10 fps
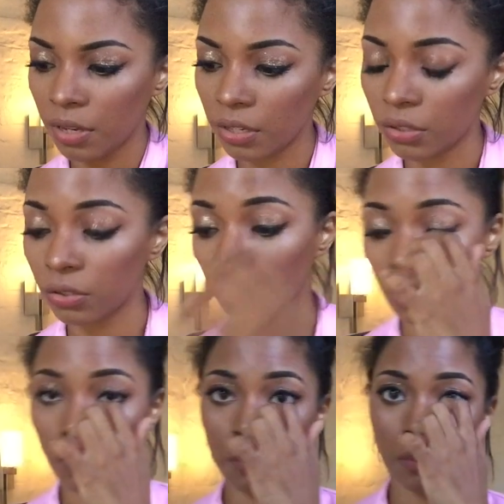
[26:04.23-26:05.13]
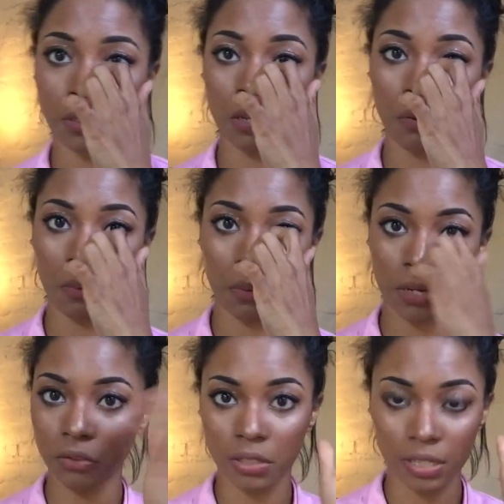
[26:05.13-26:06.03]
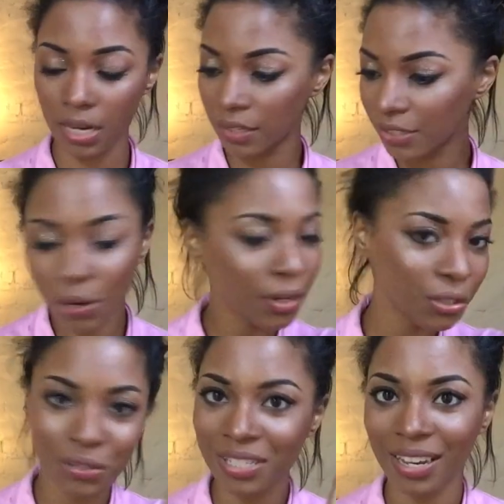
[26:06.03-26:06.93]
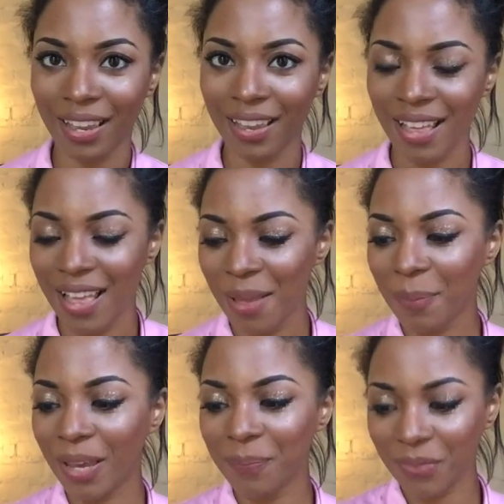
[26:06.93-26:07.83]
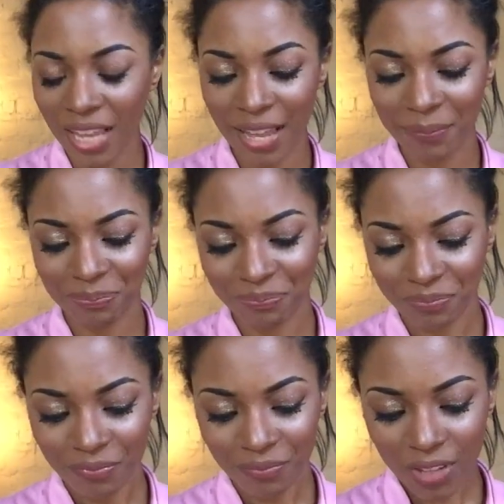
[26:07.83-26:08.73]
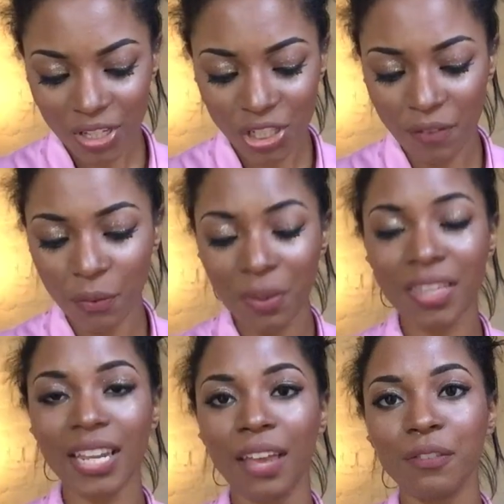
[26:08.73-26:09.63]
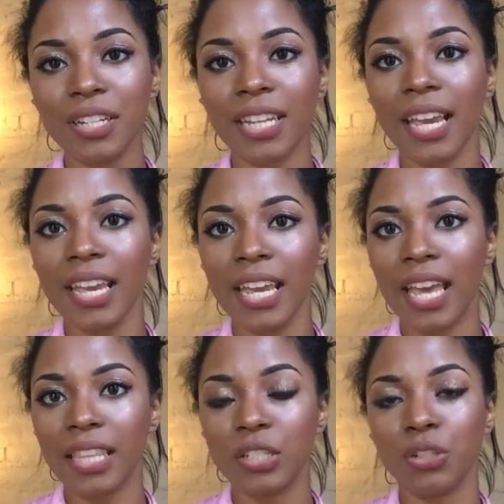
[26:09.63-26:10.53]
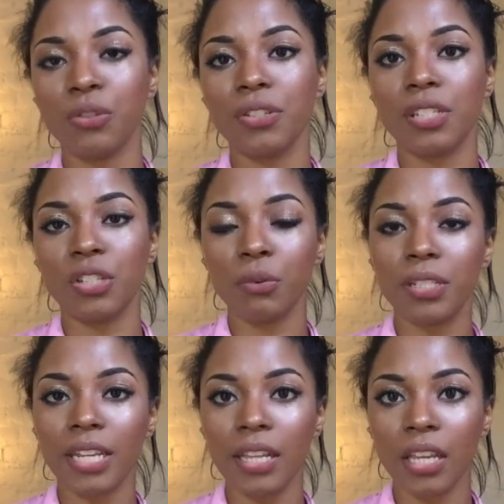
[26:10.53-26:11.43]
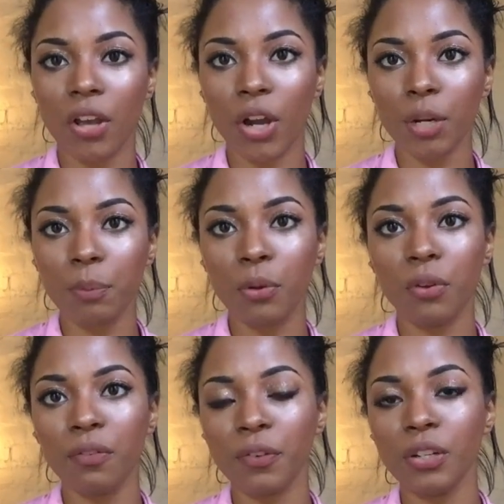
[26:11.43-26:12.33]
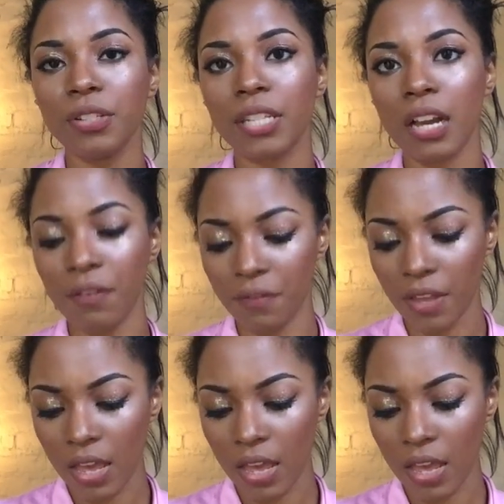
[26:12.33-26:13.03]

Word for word: What? And so so interesting. So interesting. But yeah, shuffle with it every day, and then do your do a daily card pull for yourself.